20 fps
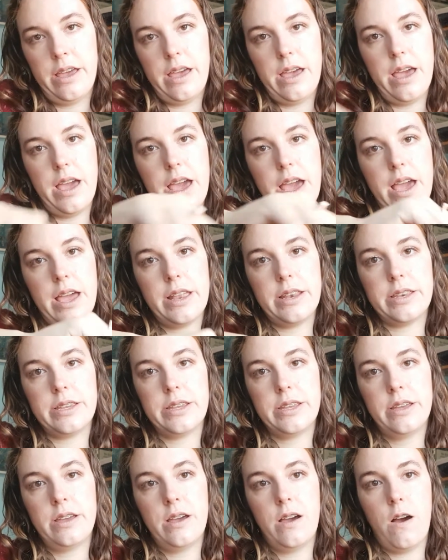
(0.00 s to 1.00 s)
and
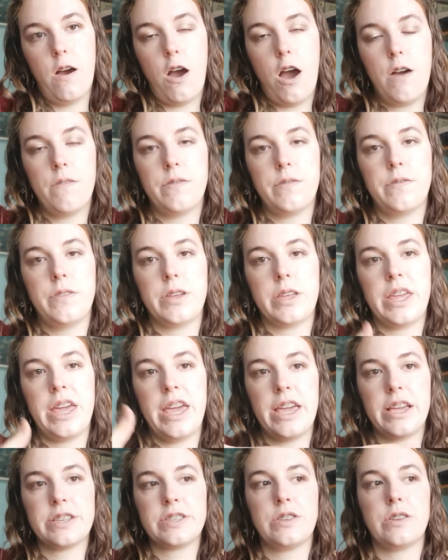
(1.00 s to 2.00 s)
off of the
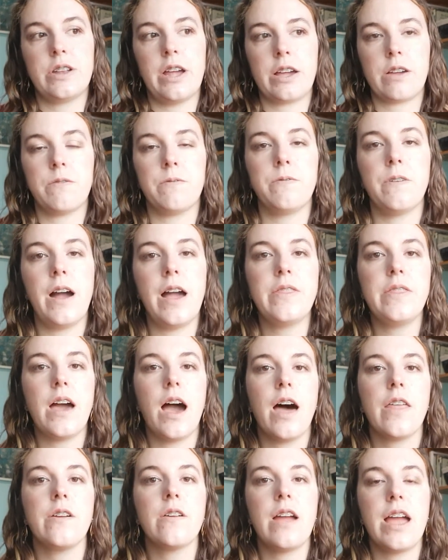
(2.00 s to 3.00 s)
cake so that I could find the
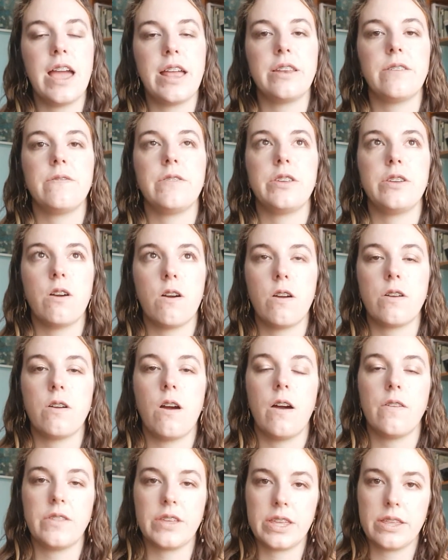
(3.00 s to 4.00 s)
other end of the yarn
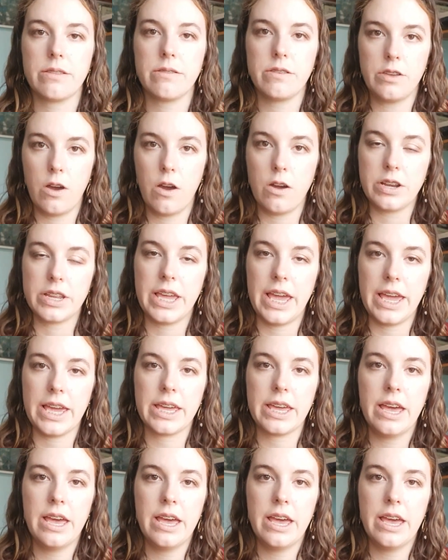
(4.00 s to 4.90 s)
on the yarn cake.